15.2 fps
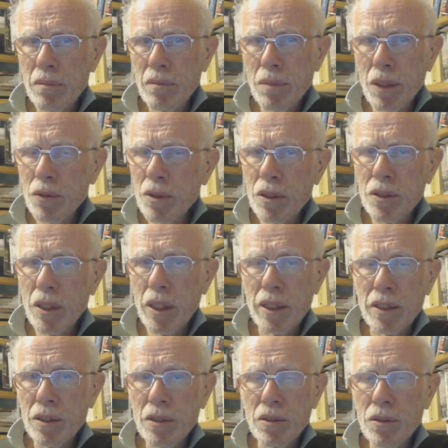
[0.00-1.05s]
In both these
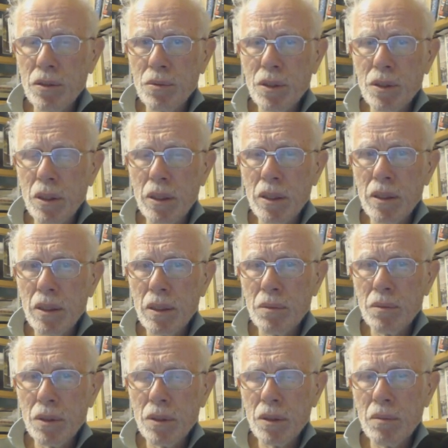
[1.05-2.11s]
cases, you would say
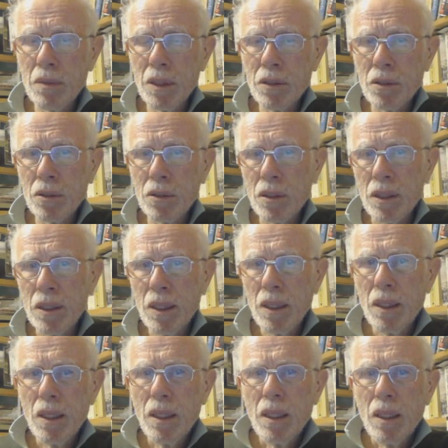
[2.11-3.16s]
it was an emergency.